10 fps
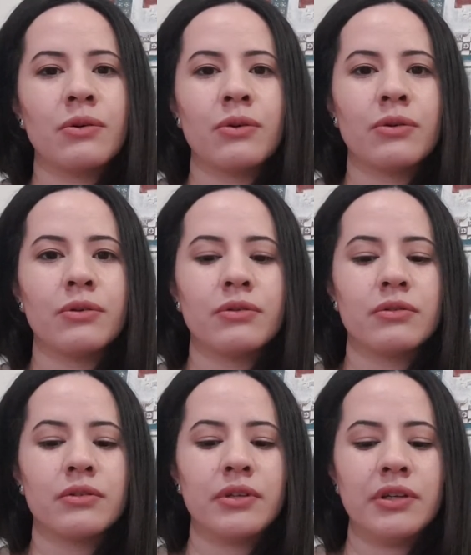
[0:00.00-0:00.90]
or
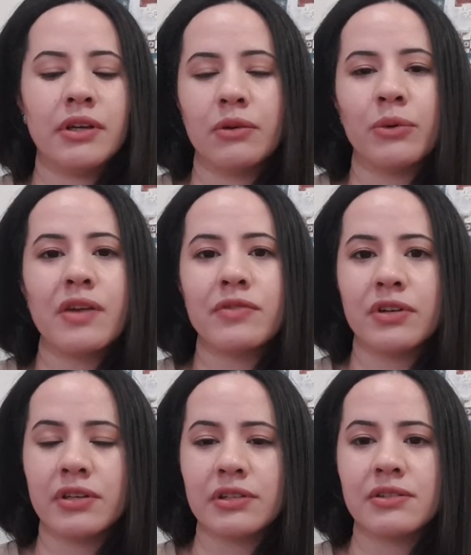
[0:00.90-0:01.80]

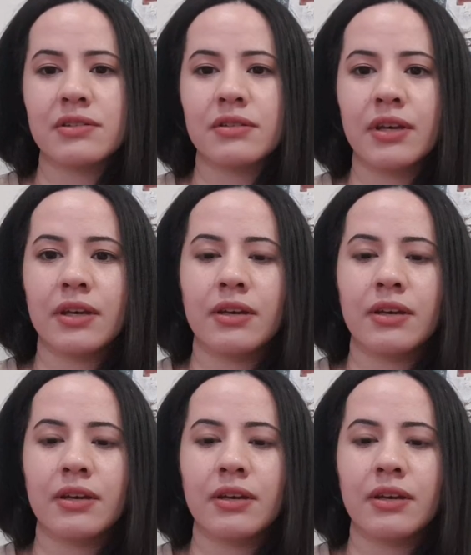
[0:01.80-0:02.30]
whatever it is.